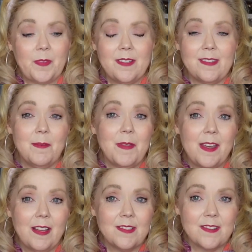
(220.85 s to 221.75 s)

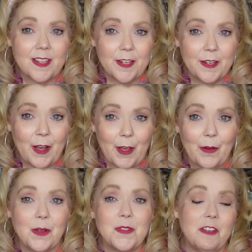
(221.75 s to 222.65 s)
Something else that I
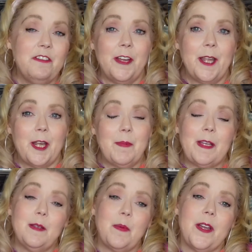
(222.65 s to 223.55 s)
also found out
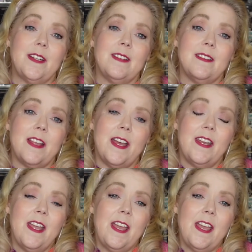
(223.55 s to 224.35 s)
about the brand is that